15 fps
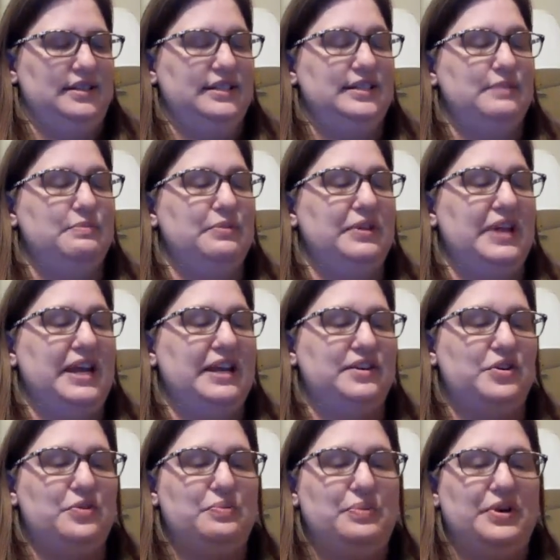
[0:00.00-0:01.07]
It's a blank
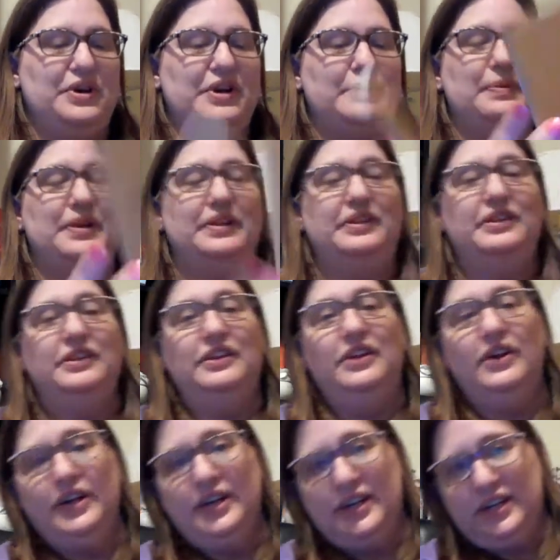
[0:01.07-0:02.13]
notebook, but
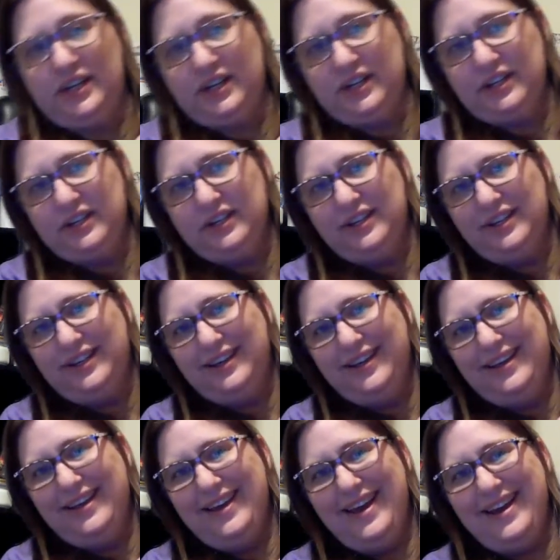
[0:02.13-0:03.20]
look
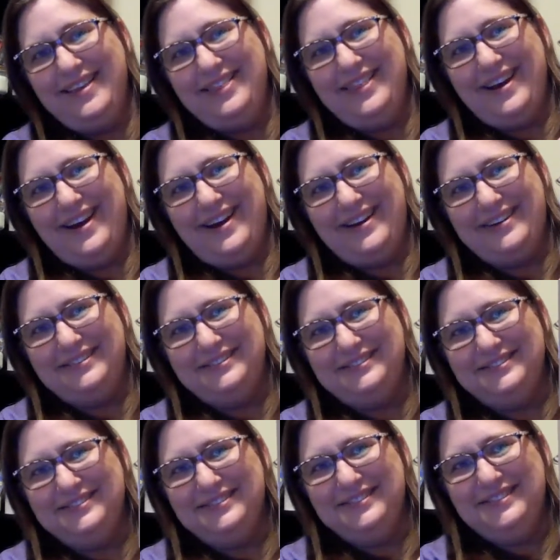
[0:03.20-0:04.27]
at that.
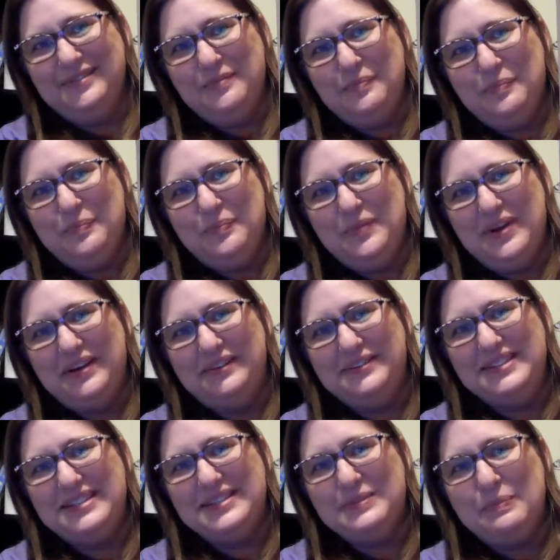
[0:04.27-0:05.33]
And
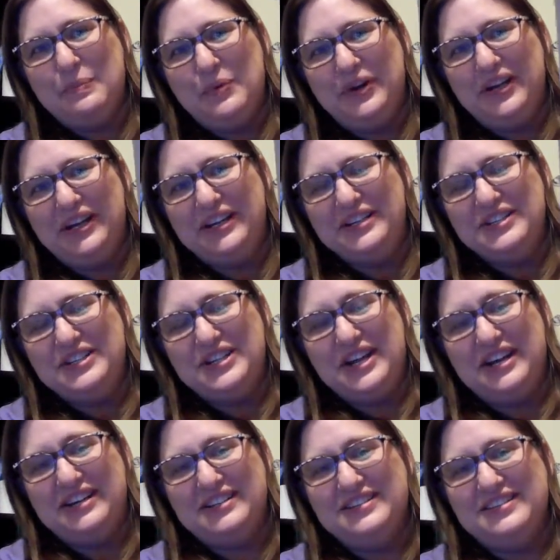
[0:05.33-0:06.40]
it says bookish,
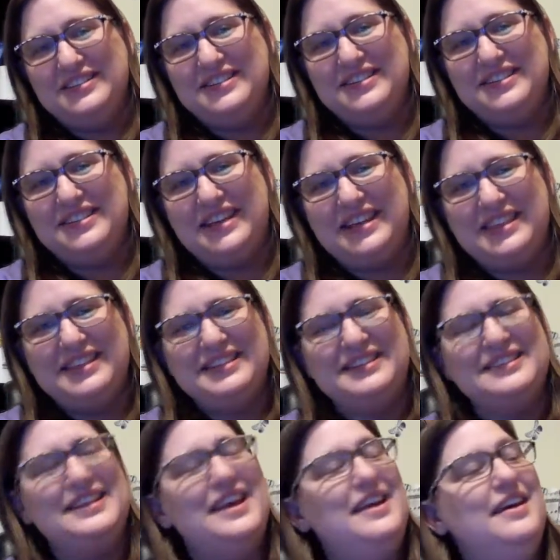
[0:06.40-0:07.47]
and it's just like
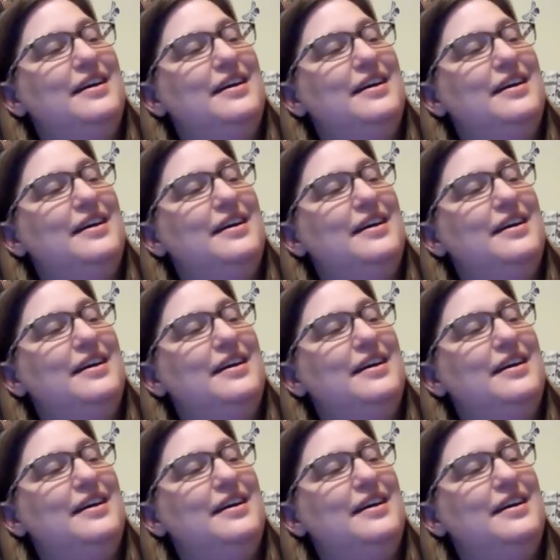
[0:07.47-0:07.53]
this.